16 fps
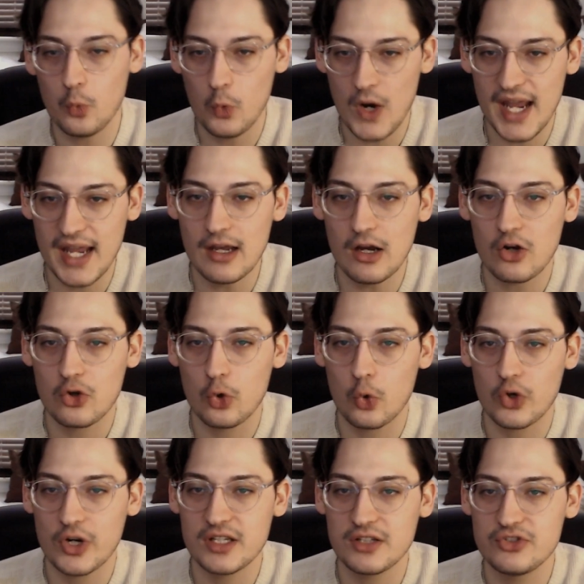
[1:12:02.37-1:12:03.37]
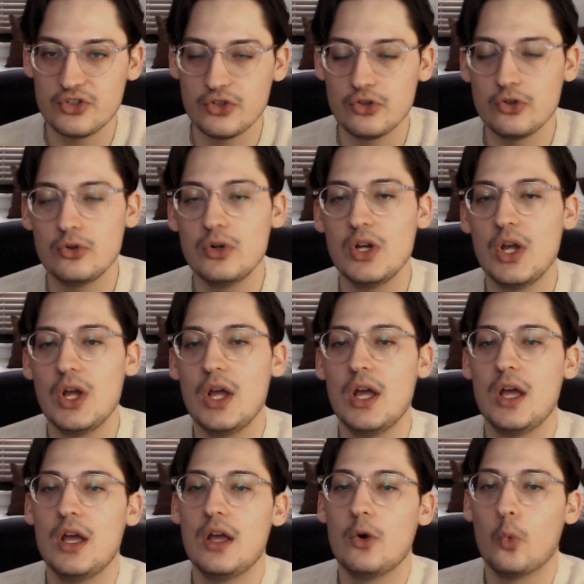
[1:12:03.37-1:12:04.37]
way according to
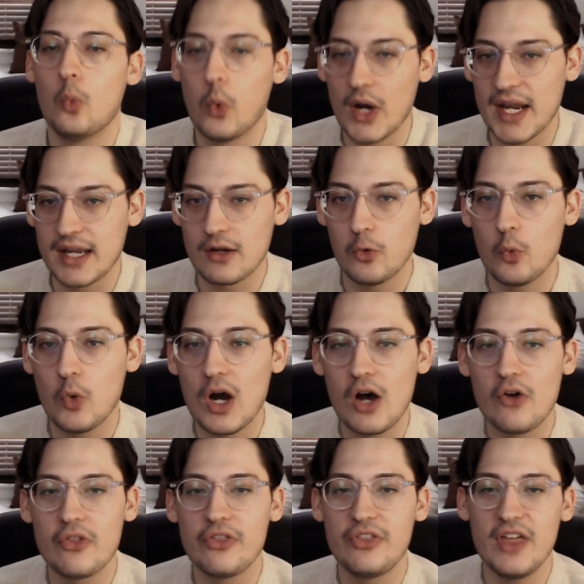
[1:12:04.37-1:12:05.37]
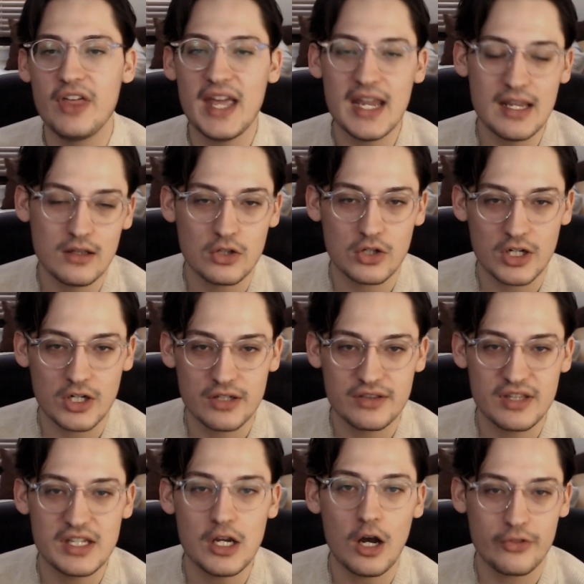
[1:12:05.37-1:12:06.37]
Wing, while they learned
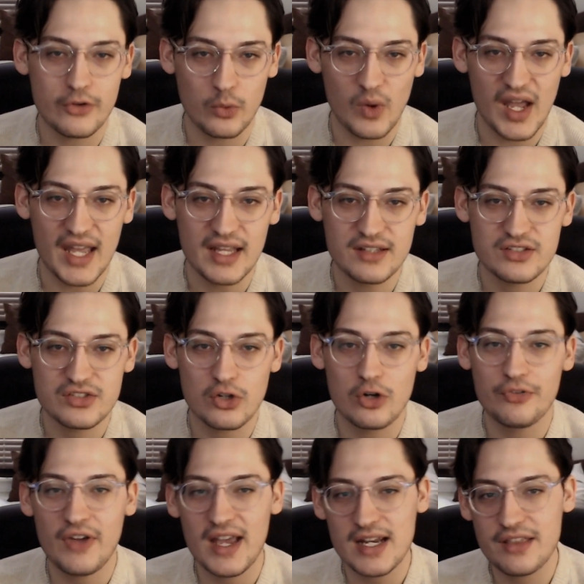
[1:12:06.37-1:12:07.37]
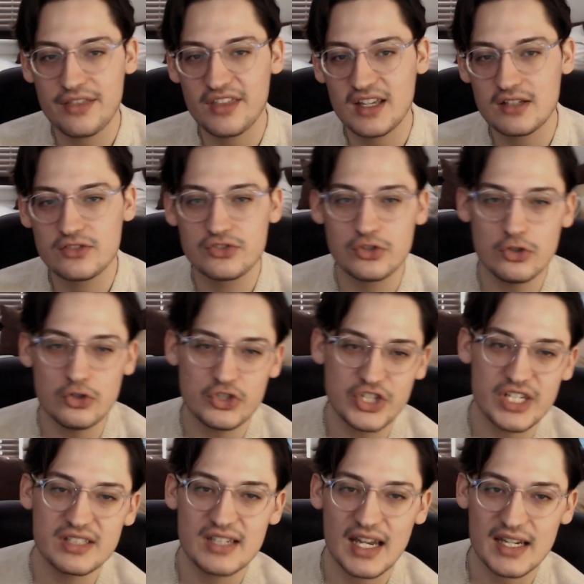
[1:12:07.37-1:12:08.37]
the other way. So if anything,
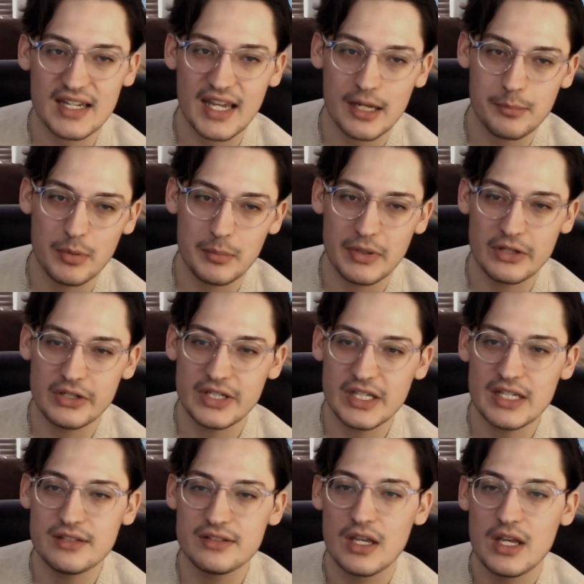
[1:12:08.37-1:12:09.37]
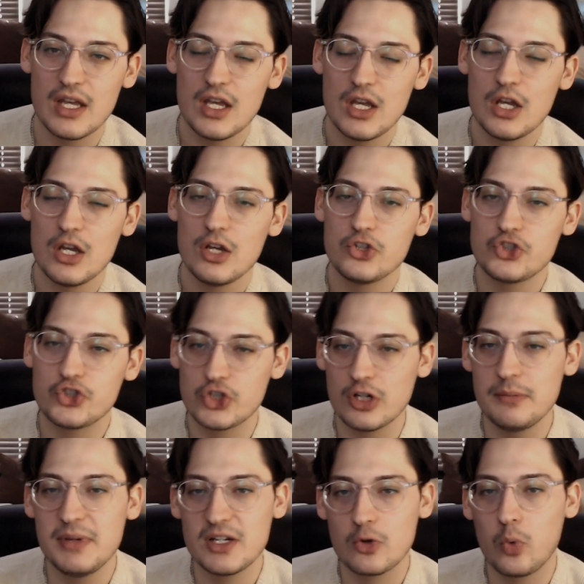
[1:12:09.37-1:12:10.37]
Zushi's Nen capabilities should
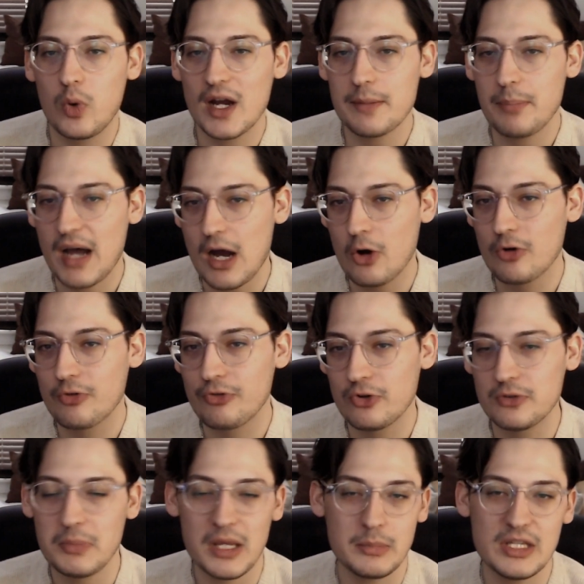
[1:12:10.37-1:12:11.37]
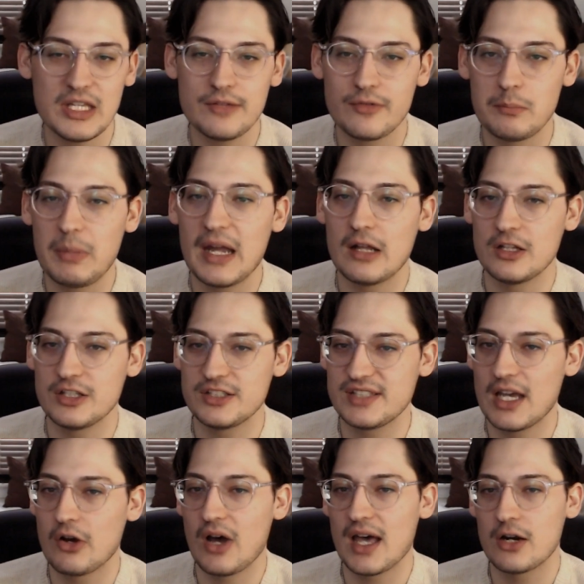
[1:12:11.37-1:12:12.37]
be quite powerful and maybe even balance
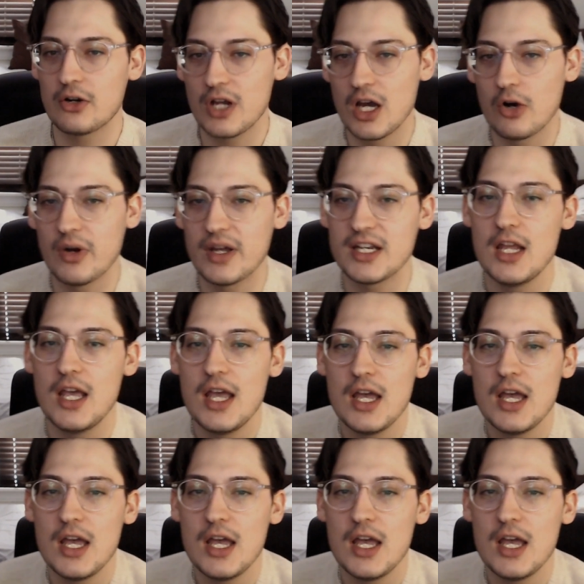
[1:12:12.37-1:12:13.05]
out. I don't know. And